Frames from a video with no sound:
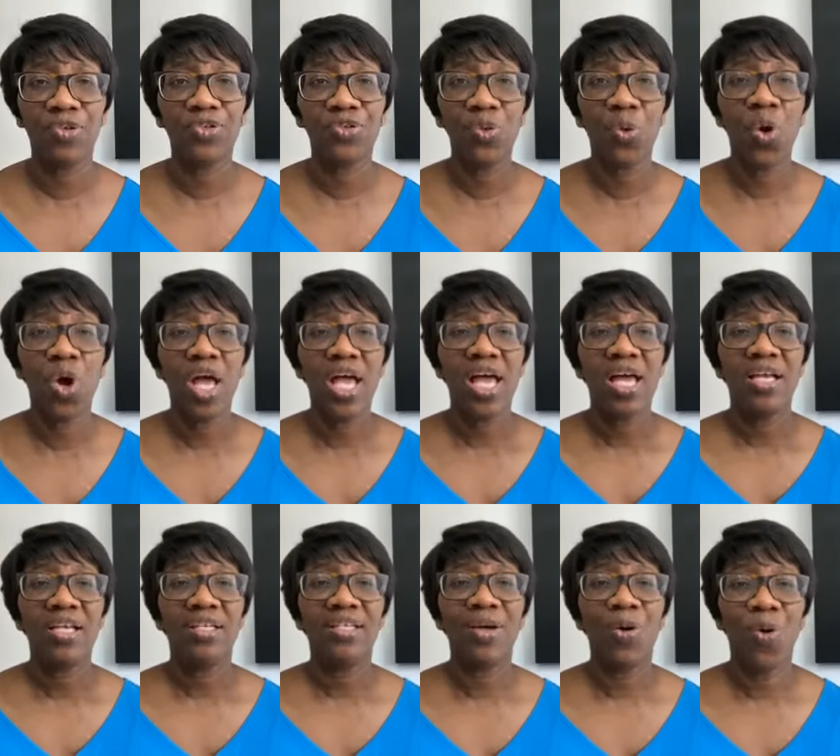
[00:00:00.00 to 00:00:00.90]
So
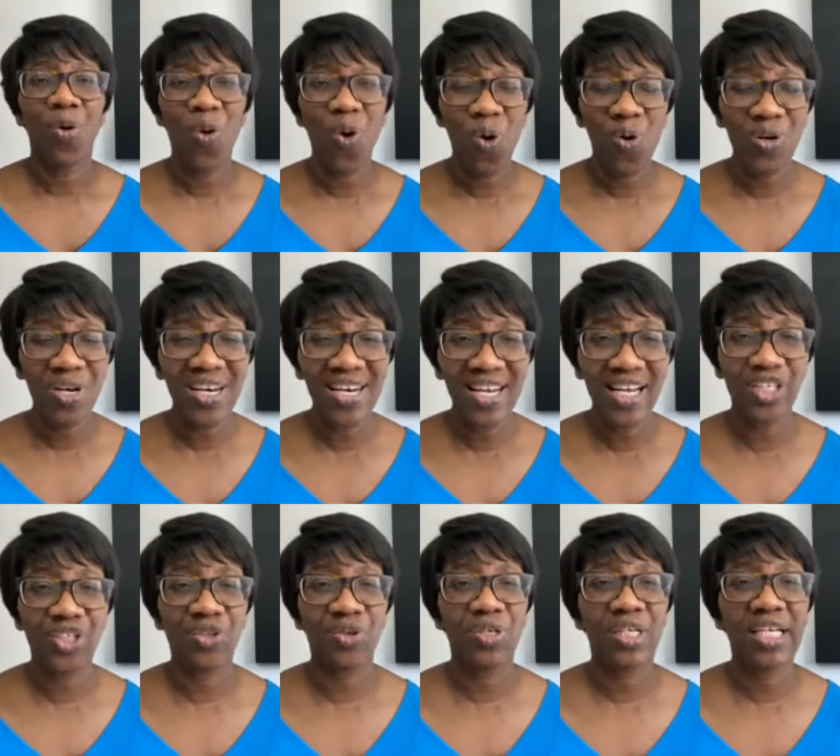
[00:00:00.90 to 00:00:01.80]
the whole
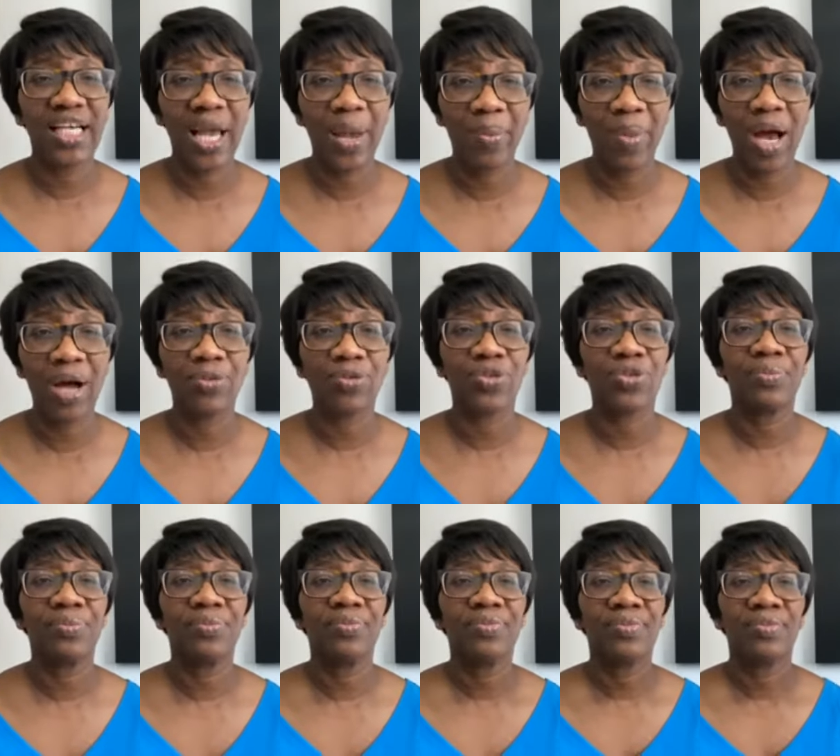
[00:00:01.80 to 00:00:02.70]
nation came out,
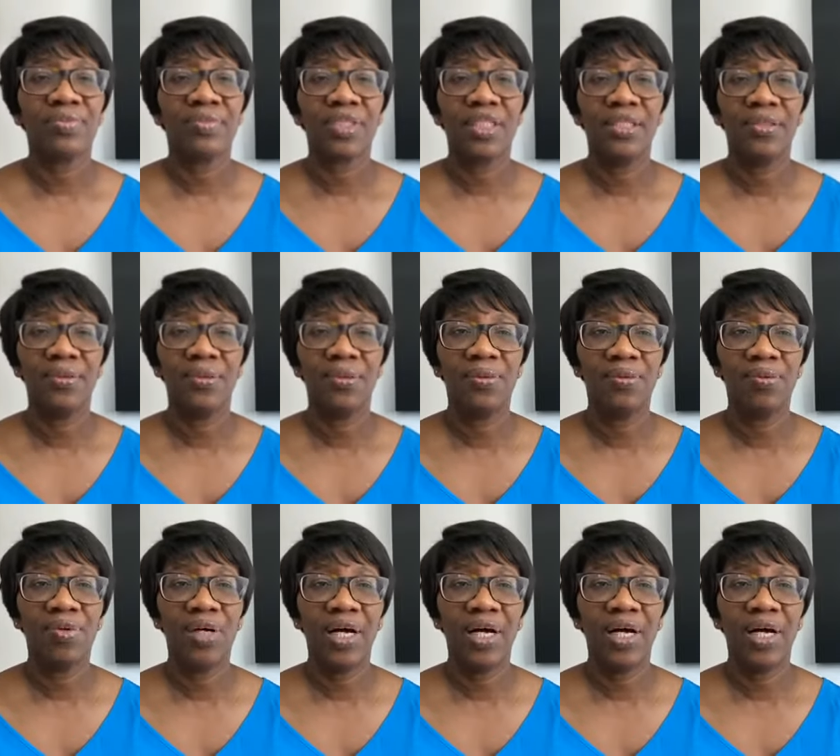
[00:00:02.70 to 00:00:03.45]
you know,